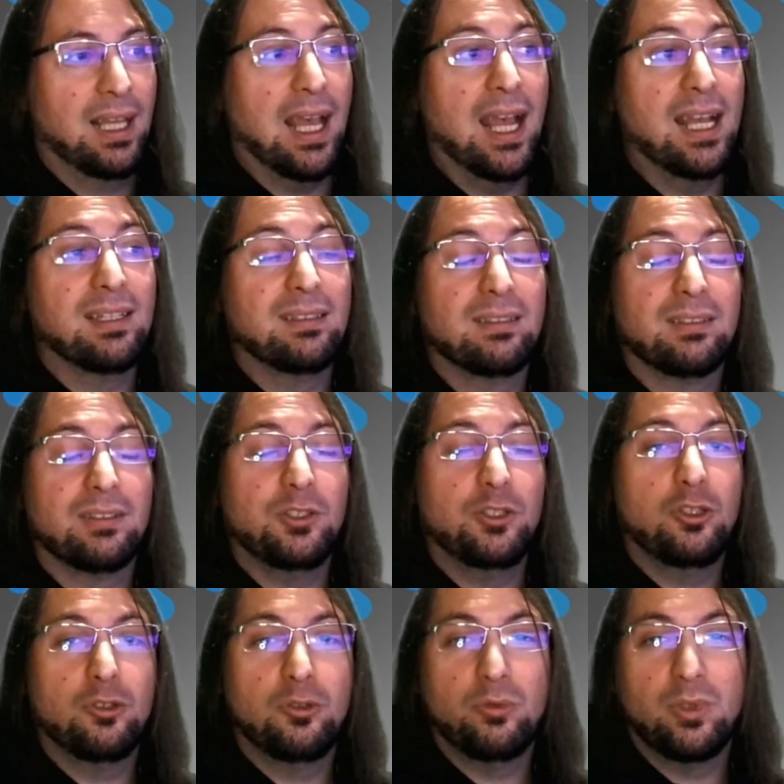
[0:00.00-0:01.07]
and
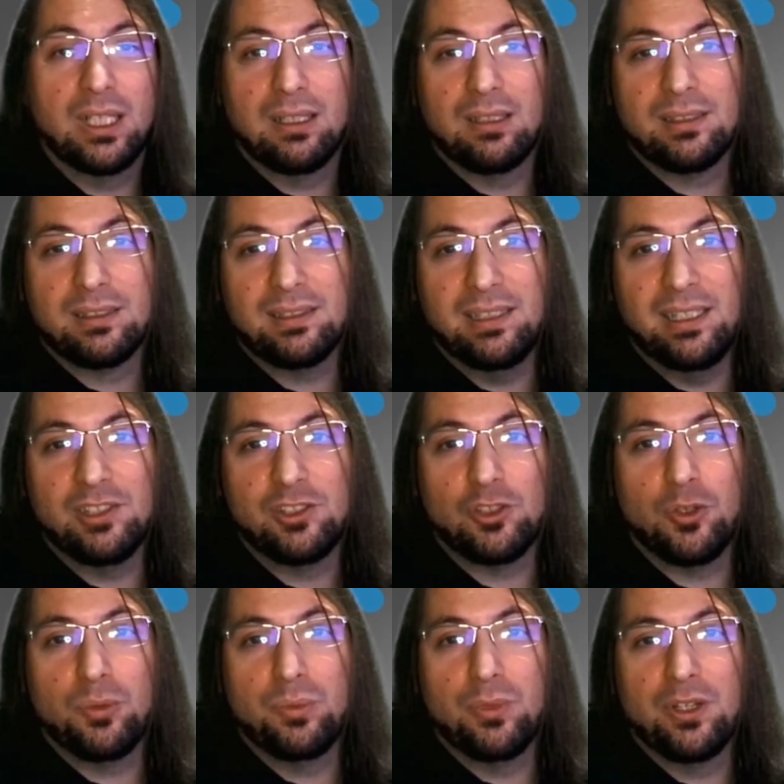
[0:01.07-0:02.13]
you will see
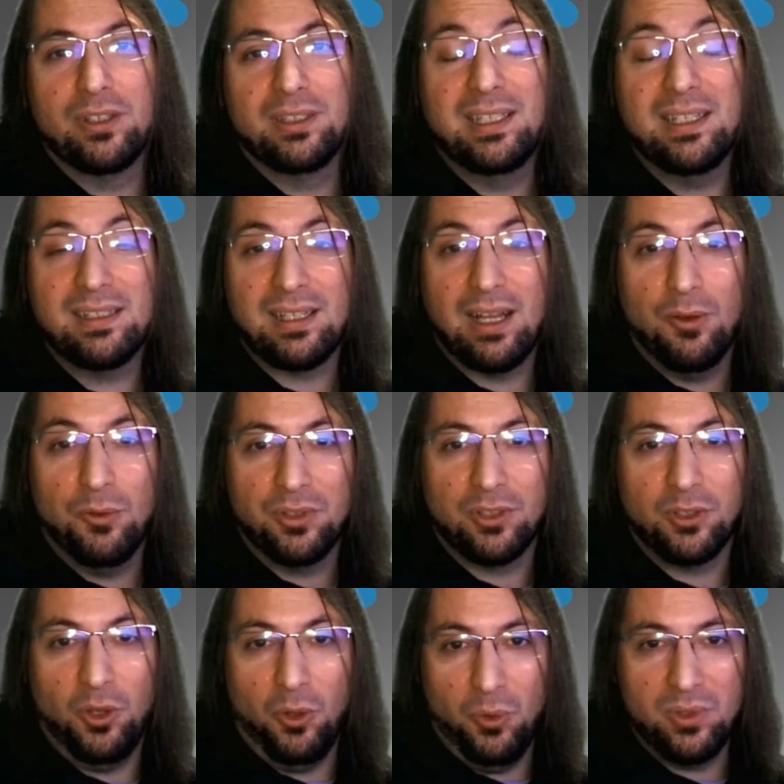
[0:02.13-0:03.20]
some
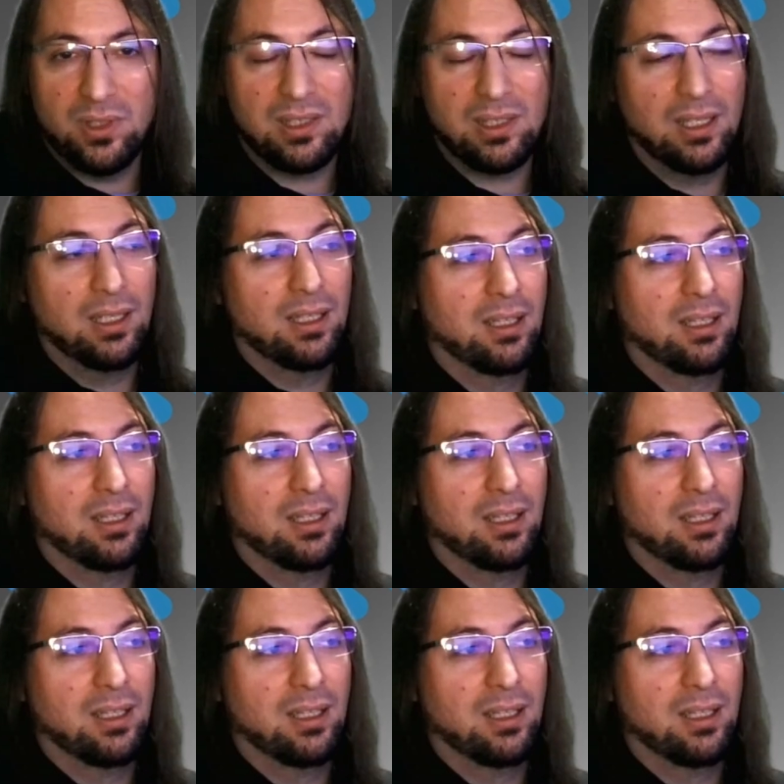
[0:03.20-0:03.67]
discount codes.